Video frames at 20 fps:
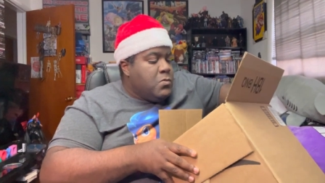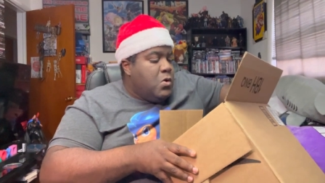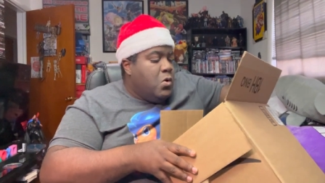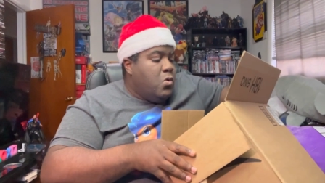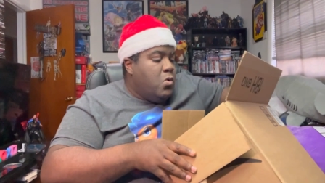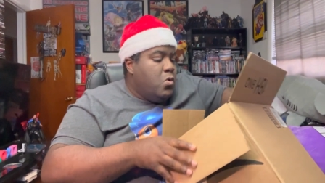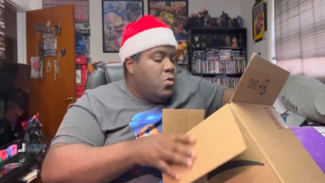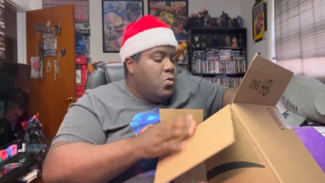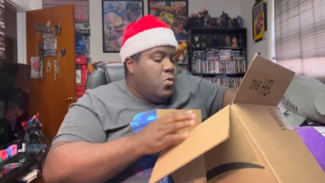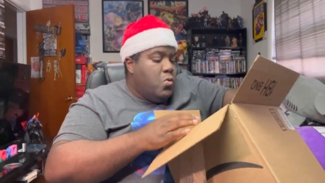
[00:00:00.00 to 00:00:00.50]

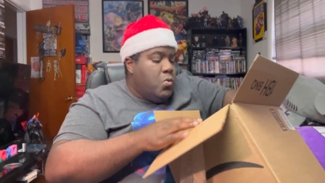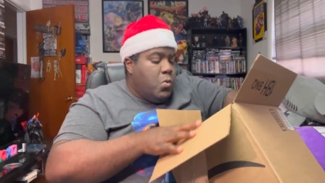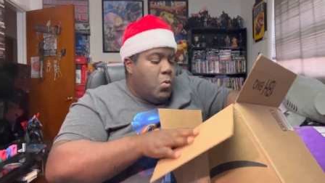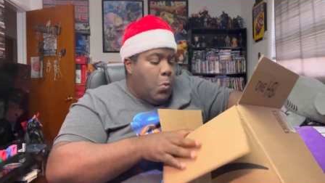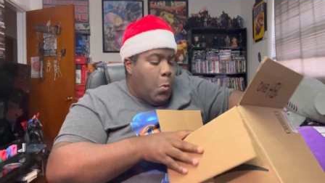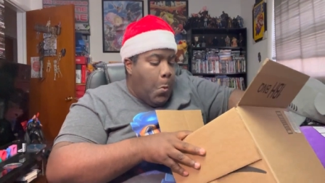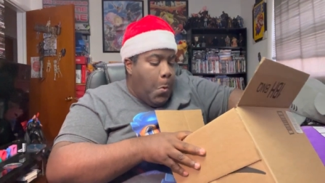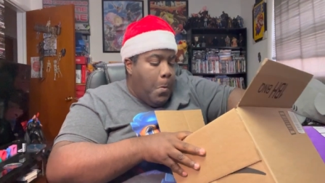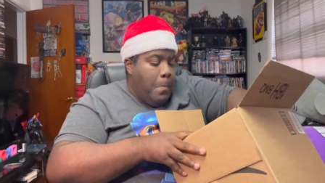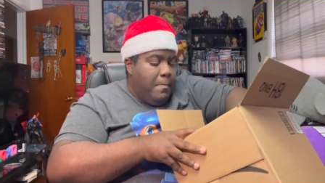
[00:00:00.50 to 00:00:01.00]
Ooh,
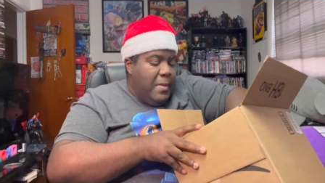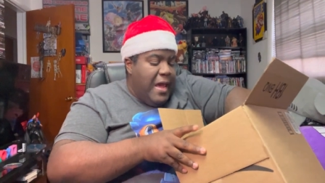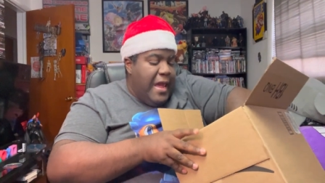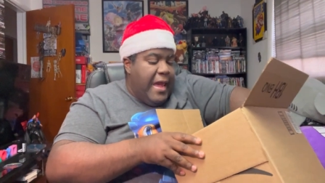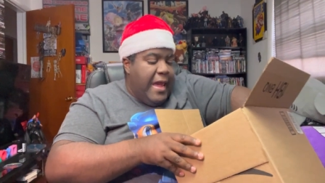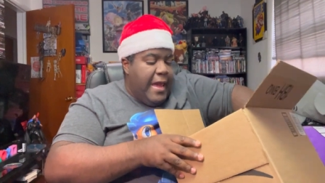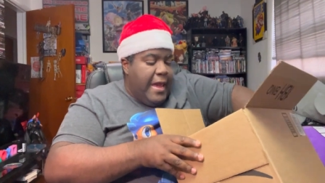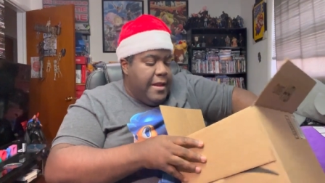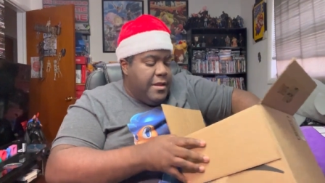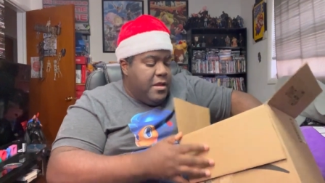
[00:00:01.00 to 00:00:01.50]

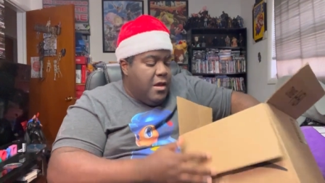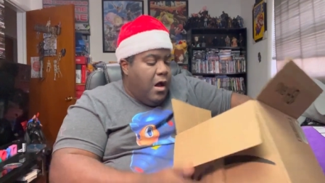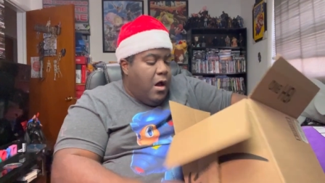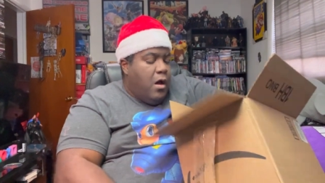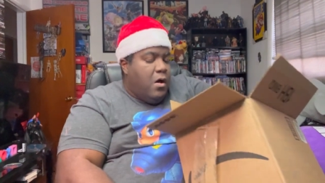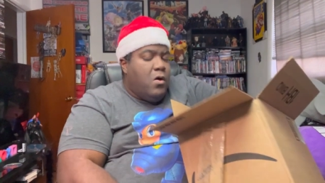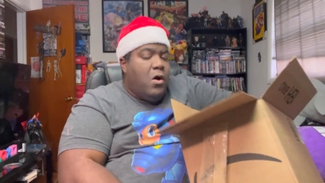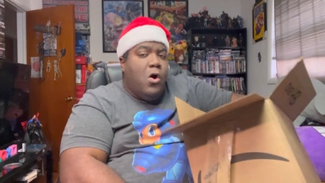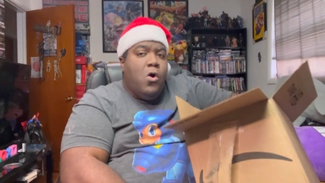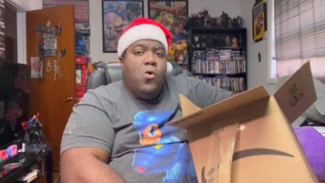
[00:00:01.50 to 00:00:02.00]
man, y'all
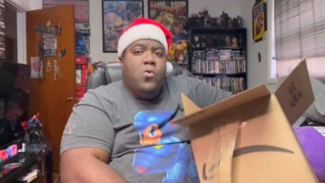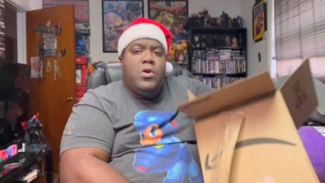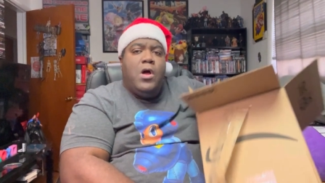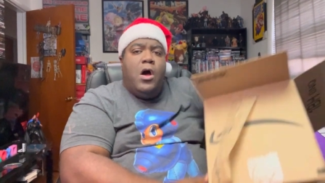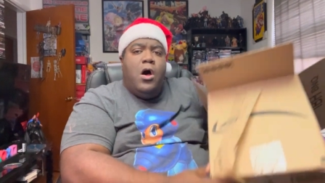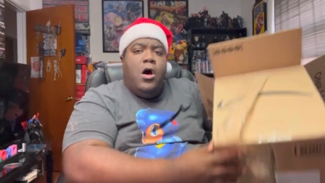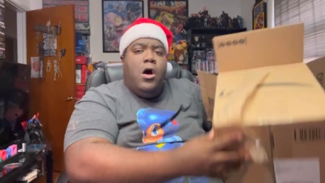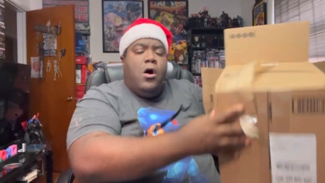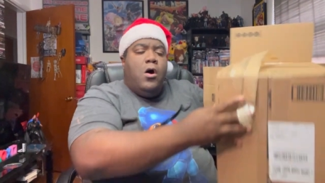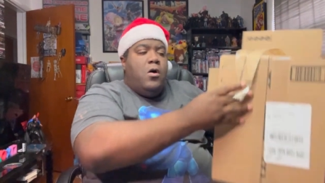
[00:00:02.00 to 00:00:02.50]
hold
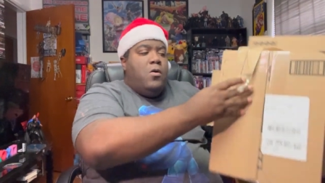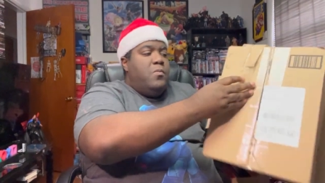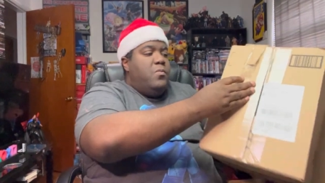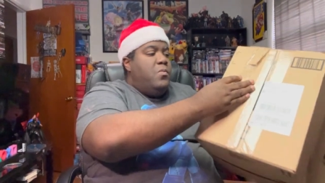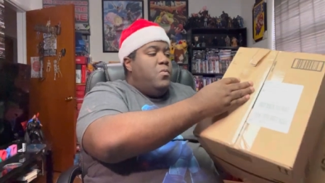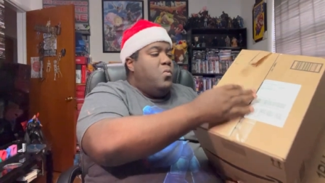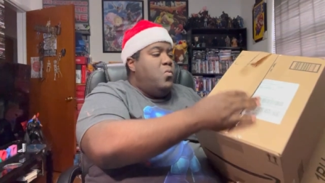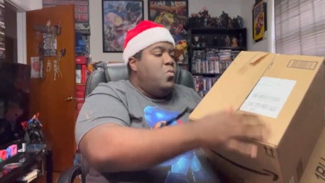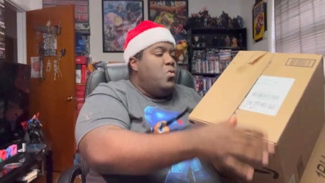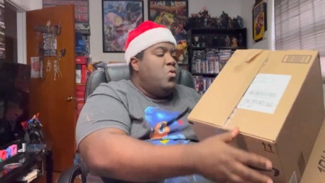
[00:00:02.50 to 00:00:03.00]
on.
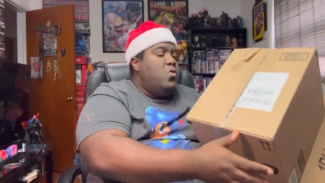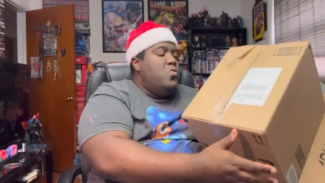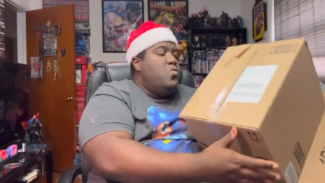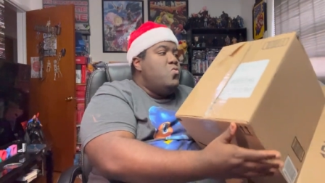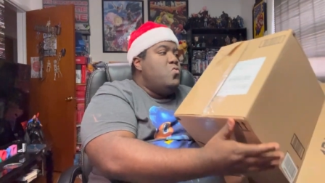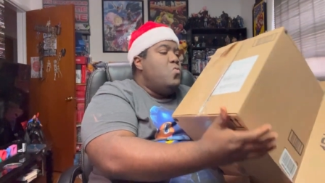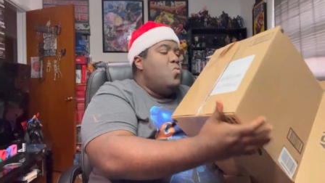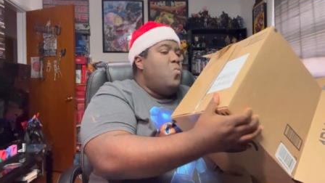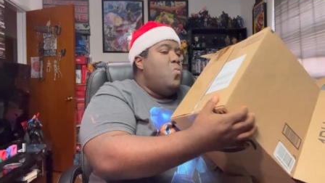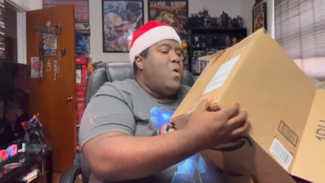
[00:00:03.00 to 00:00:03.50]

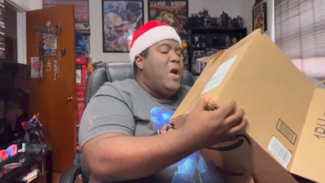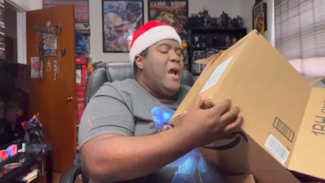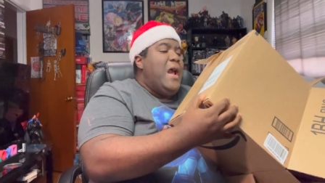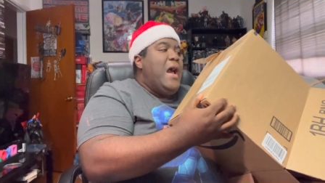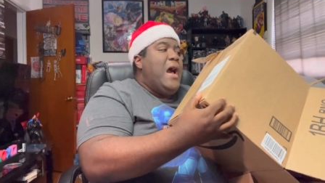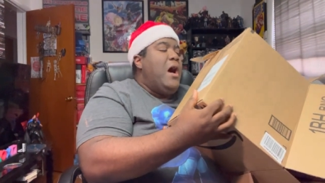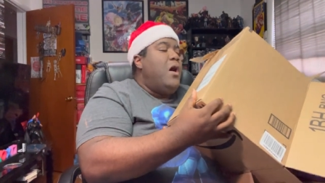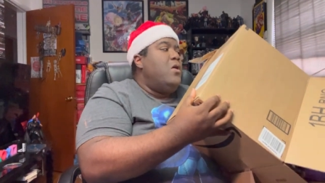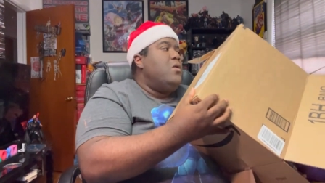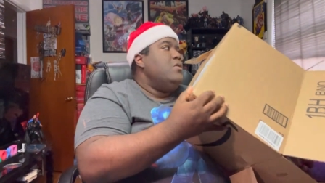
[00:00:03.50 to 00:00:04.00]
Ooh,
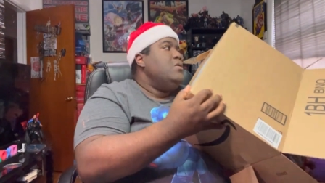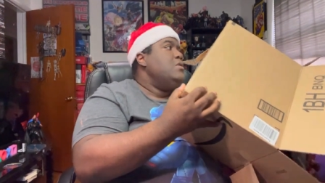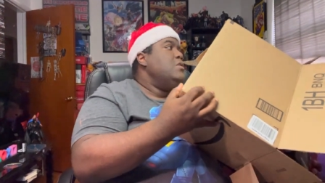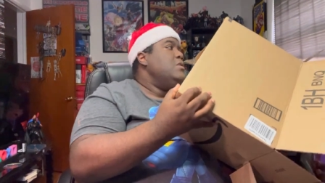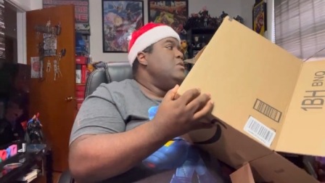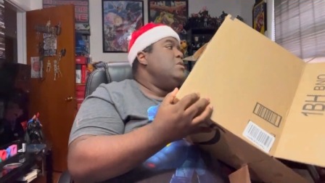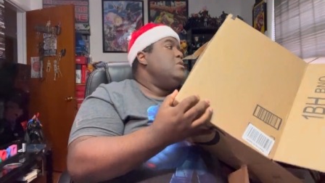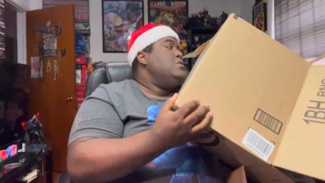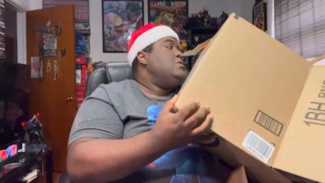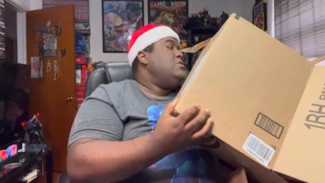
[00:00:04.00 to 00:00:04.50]
wow.
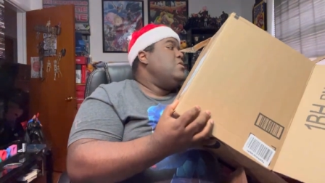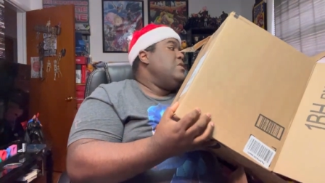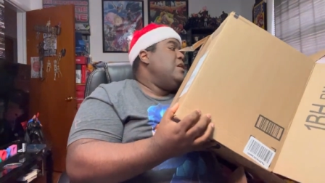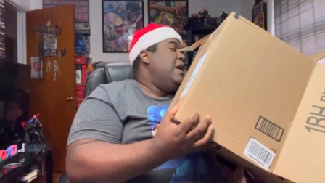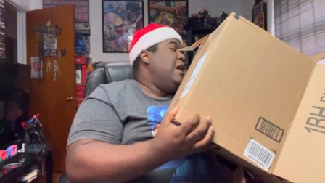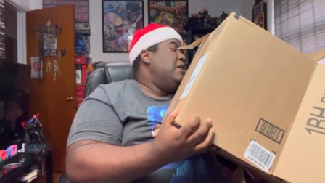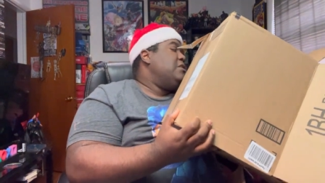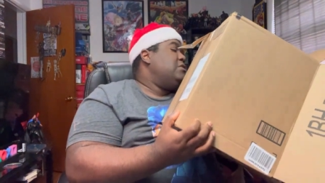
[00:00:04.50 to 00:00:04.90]
So yeah,